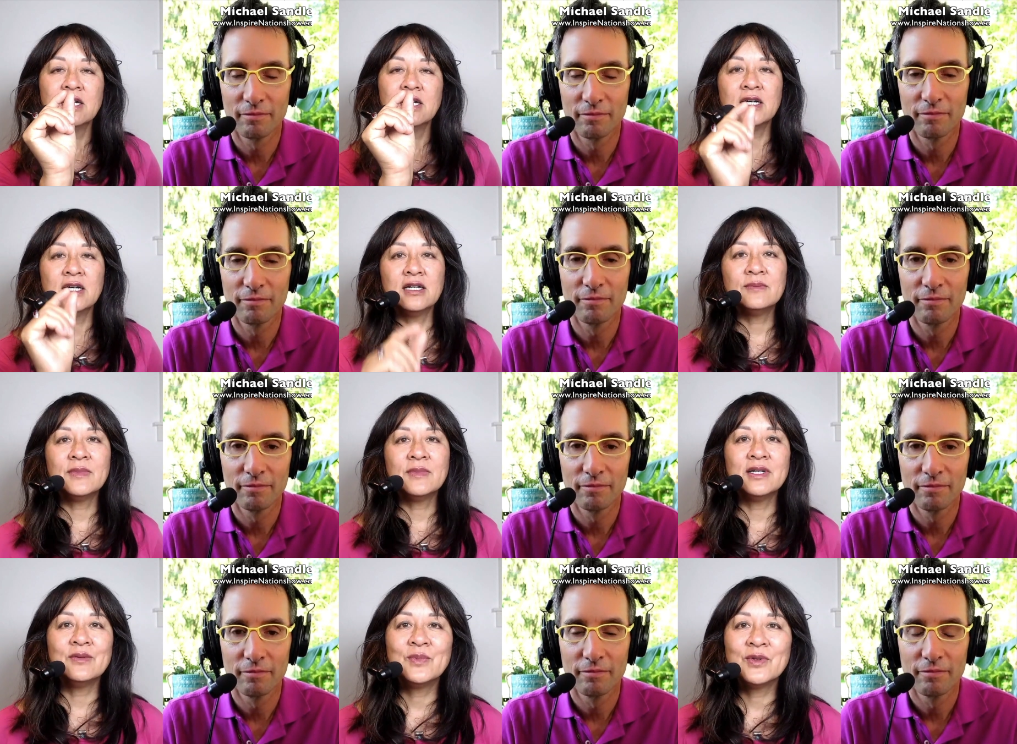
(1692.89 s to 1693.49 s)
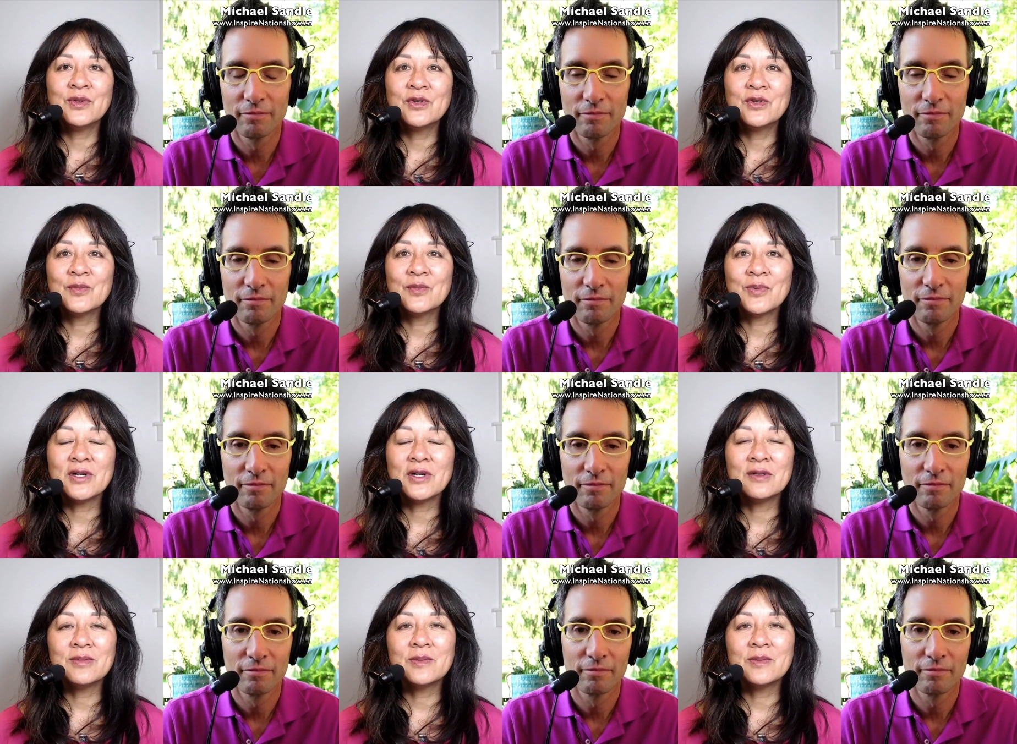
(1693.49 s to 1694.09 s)
Speaker 1: um, I would have
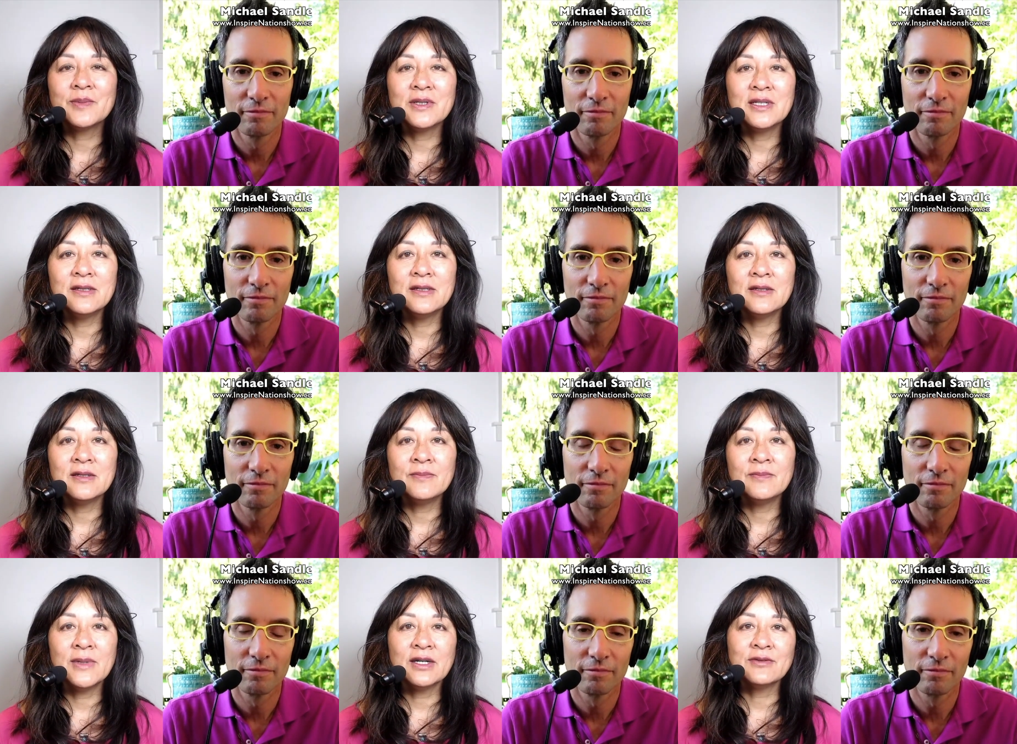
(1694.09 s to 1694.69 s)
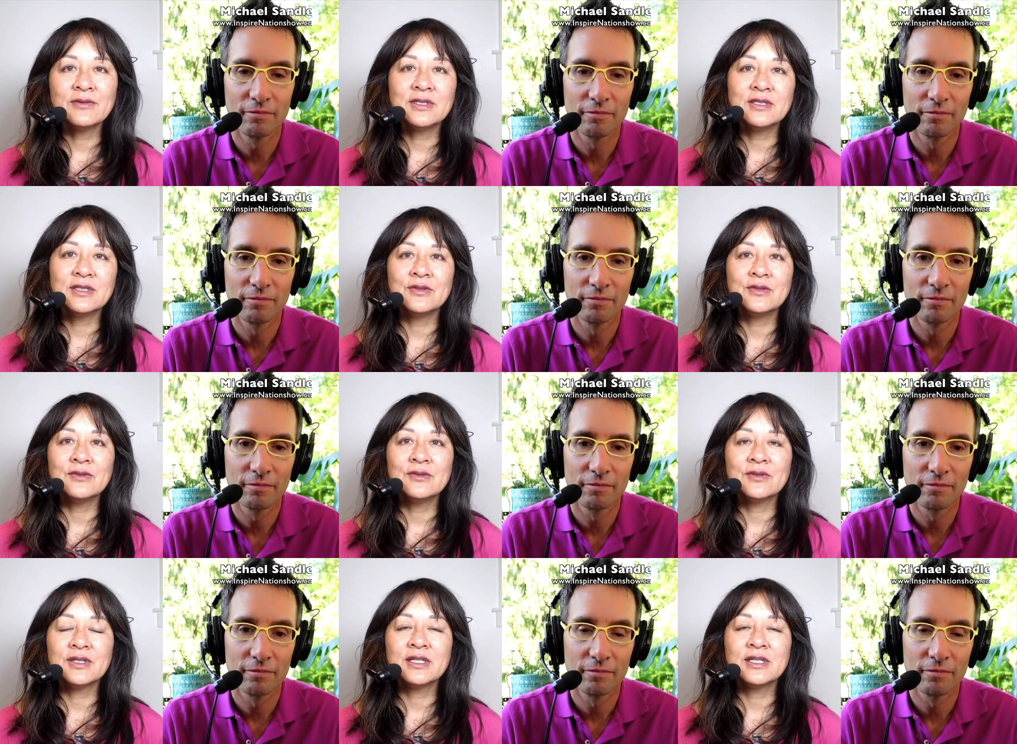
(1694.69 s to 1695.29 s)
probably amounted
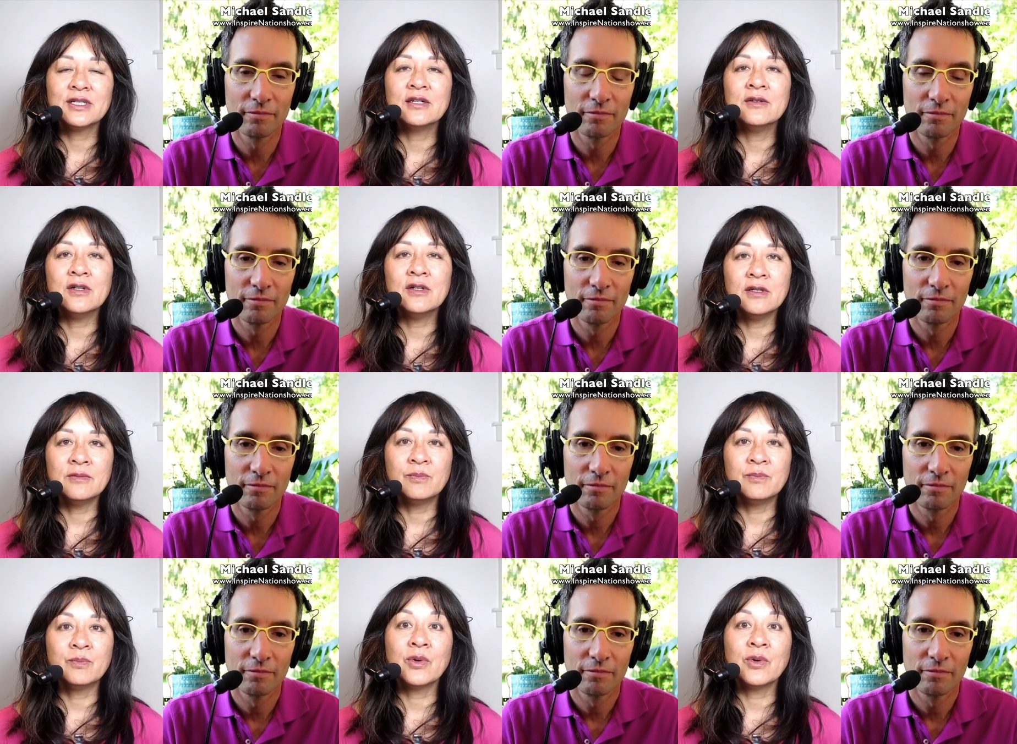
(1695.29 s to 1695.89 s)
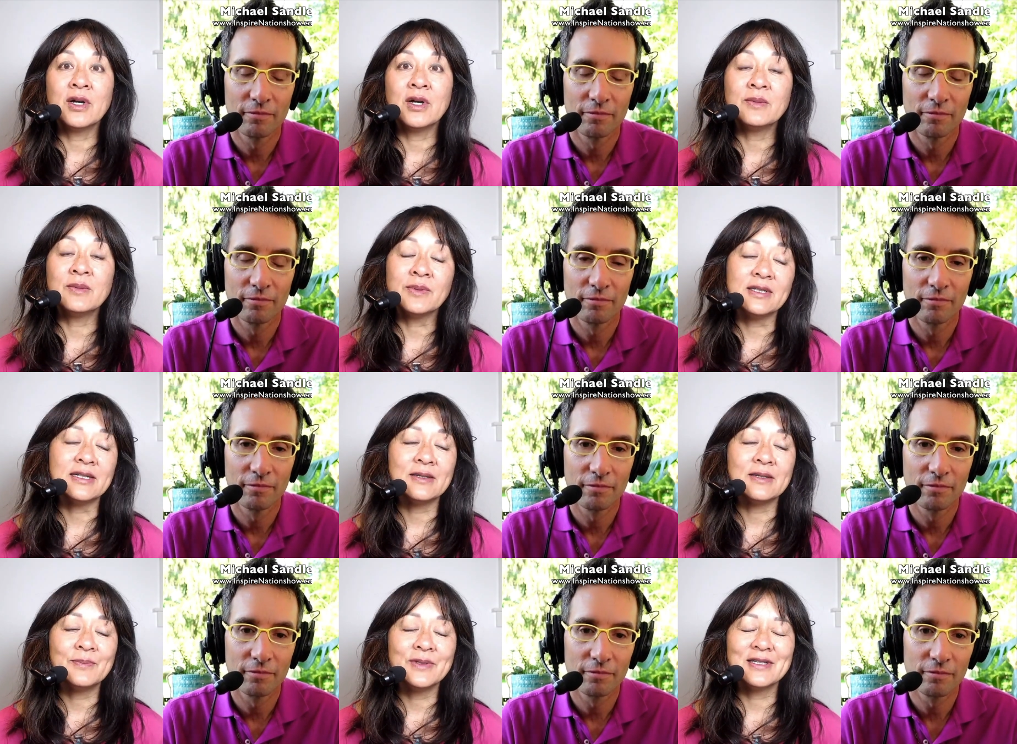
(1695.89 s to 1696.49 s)
to like a, a, probably
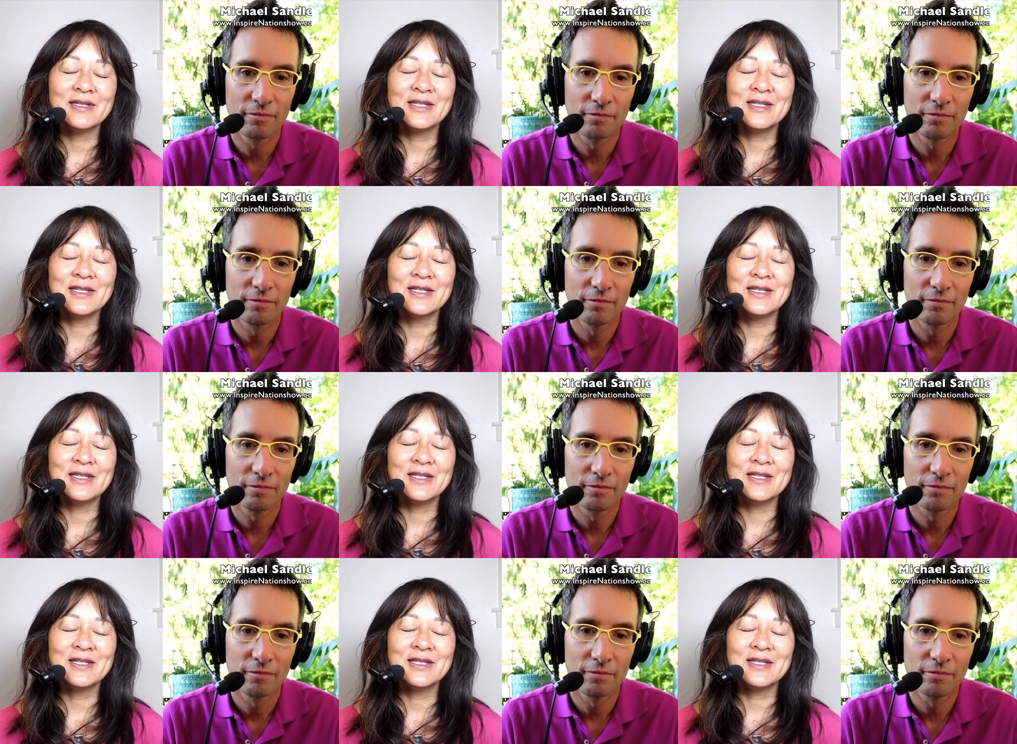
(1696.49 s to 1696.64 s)
not being